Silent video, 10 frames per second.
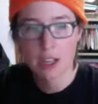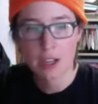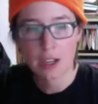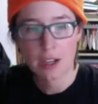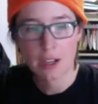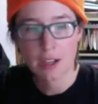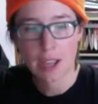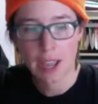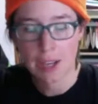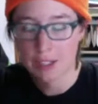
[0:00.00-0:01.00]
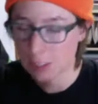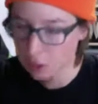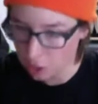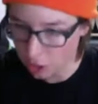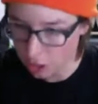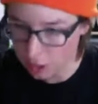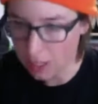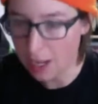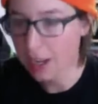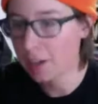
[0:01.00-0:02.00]
and Hildegard
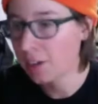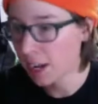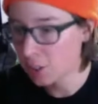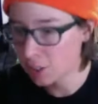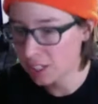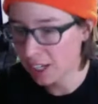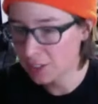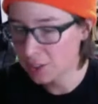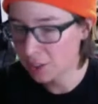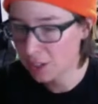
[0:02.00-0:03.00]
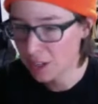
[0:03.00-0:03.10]
and Andrea Dancer